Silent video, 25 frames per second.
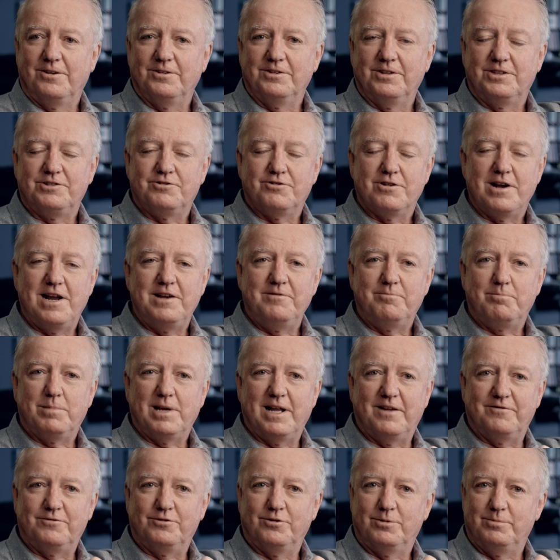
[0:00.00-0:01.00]
on the train
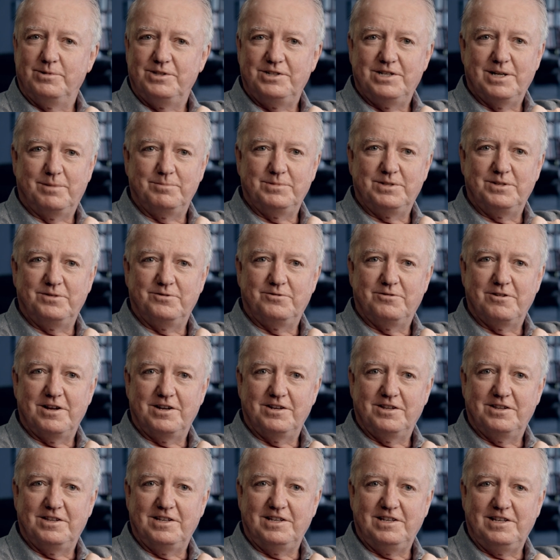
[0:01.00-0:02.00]
platform and jumps in
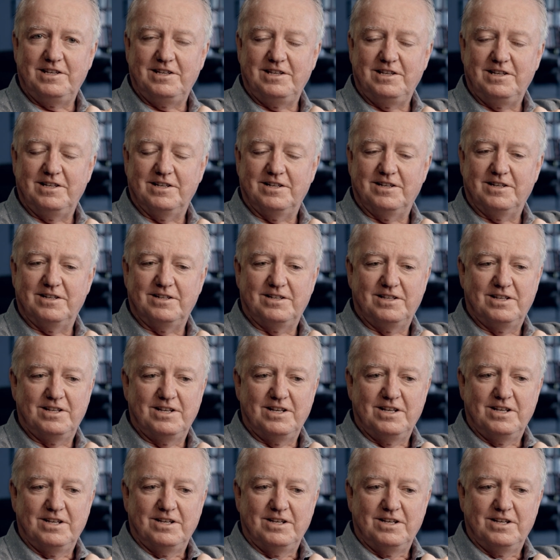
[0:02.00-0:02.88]
front of the uh,